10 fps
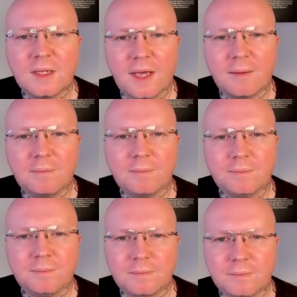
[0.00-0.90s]
Yeah. But you don't
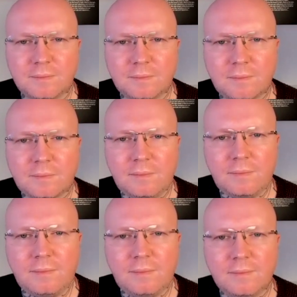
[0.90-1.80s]
have to belong to those
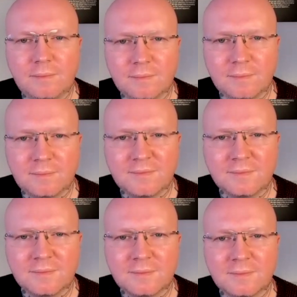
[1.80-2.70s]
districts,
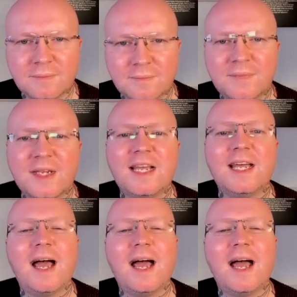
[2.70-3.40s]
okay?